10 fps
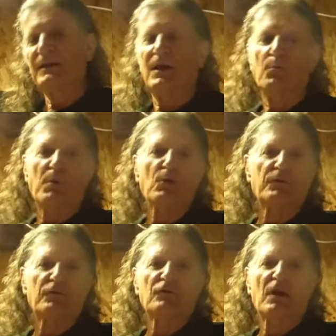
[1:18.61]
Now,
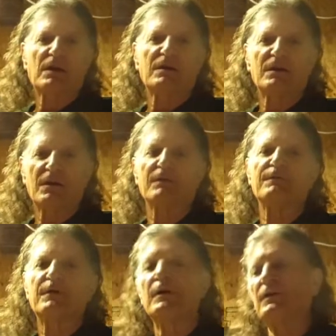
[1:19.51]
most
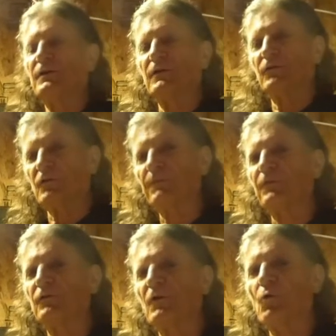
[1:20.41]
of the
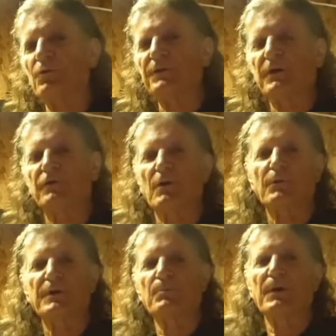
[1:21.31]
surface gold has
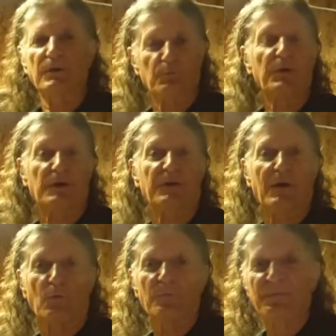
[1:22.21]
already been picked
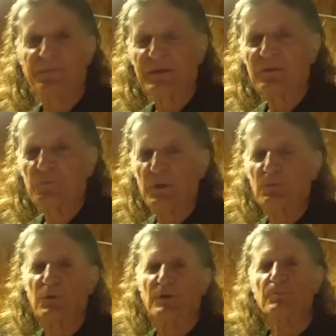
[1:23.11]
out. It's been
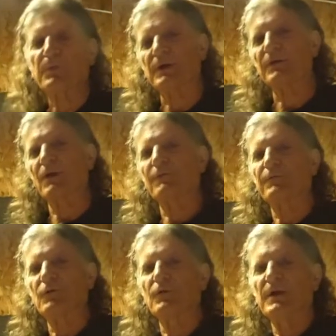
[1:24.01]
picked out
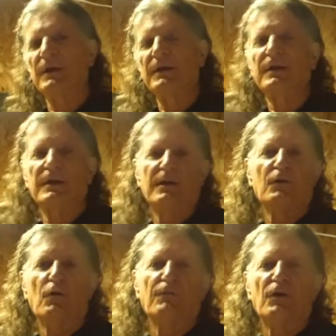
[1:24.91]
for
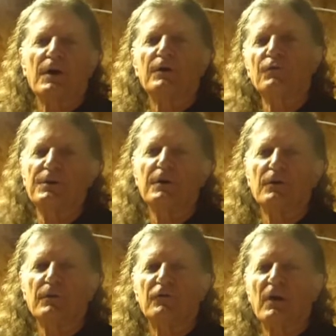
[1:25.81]
over 100
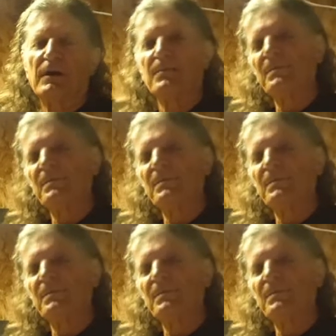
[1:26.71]
years.